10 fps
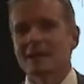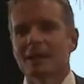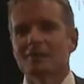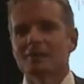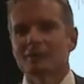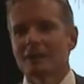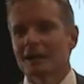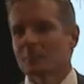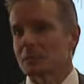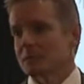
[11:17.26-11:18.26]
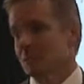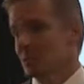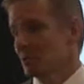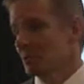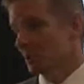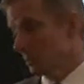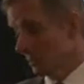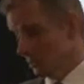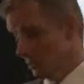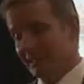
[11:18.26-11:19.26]
after the fact by somebody who
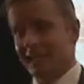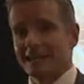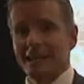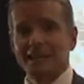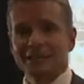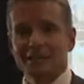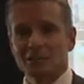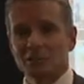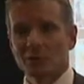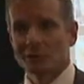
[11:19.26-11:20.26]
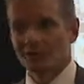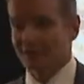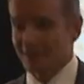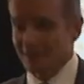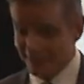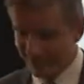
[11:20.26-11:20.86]
really had nothing to do with it, and it's